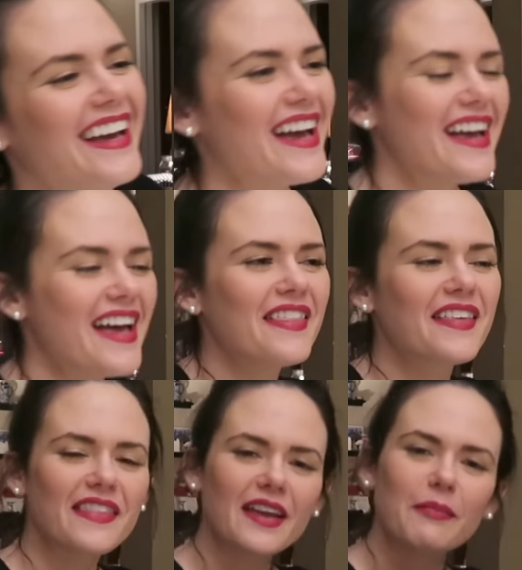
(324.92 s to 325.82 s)
Really? And
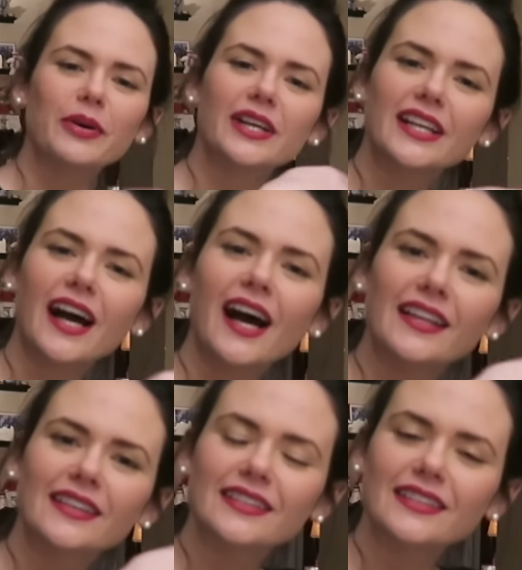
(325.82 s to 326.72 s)
then they put it
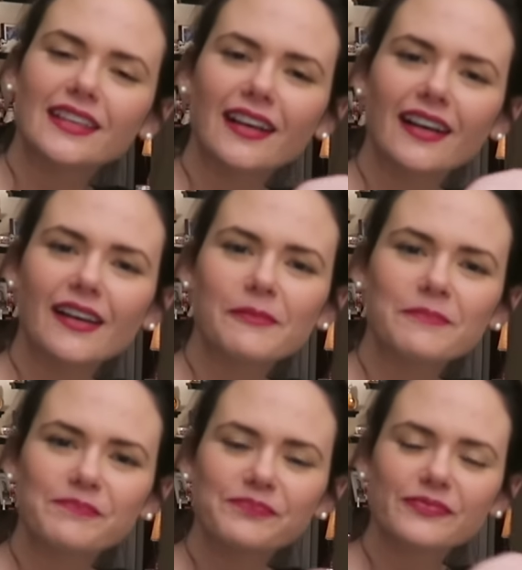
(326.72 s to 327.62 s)
on.
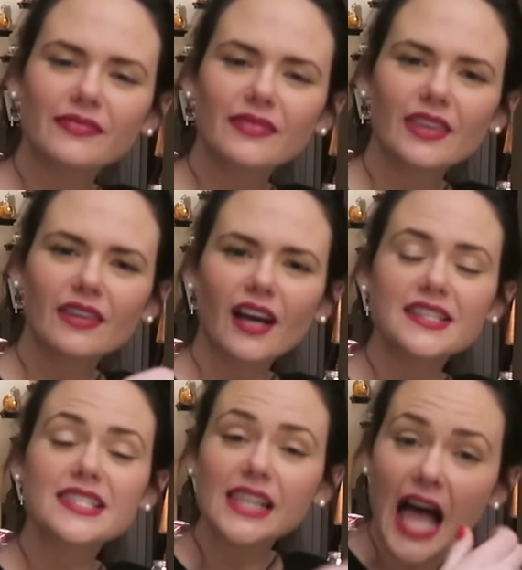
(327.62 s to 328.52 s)
Um, they smear
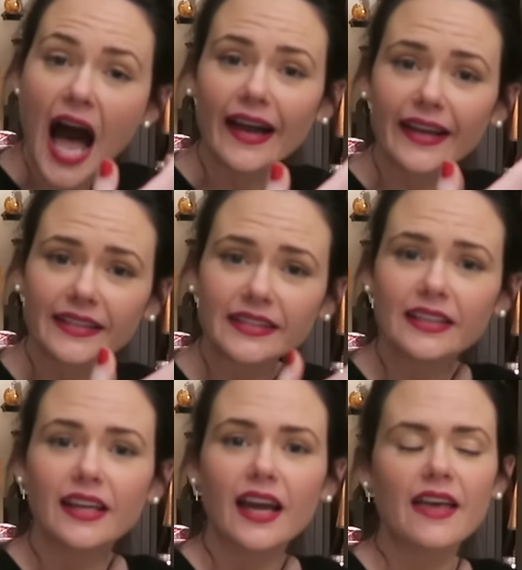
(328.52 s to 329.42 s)
it on a slide.
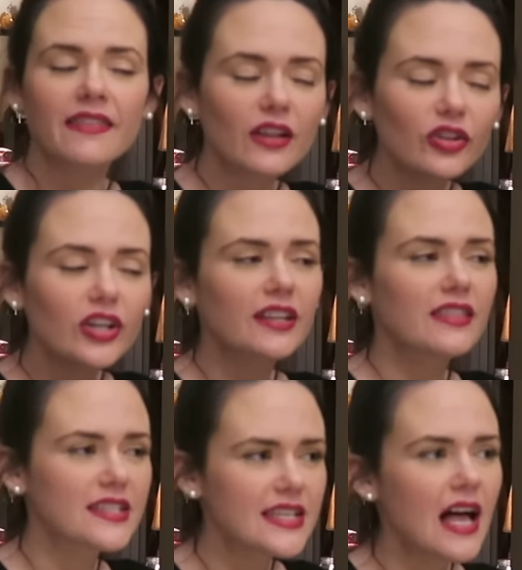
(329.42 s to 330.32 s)
Yeah. And they look
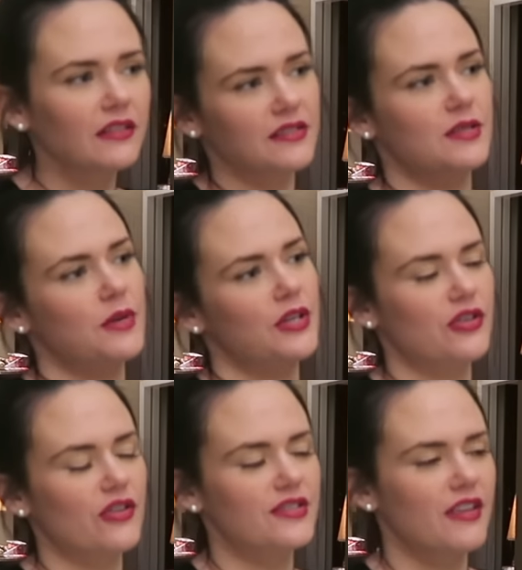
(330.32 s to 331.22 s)
at the cells to make
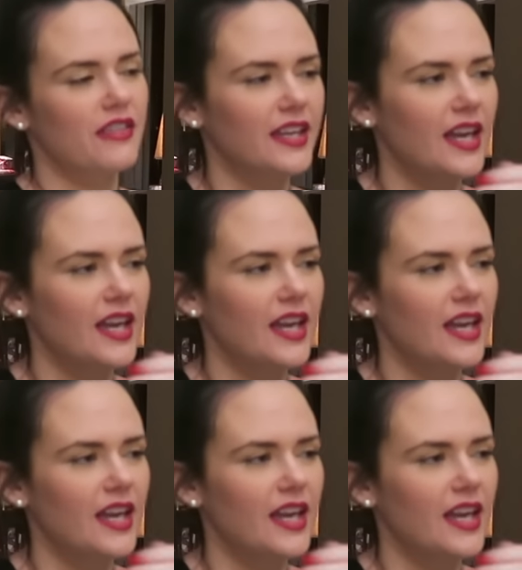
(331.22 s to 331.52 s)
sure there's nothing.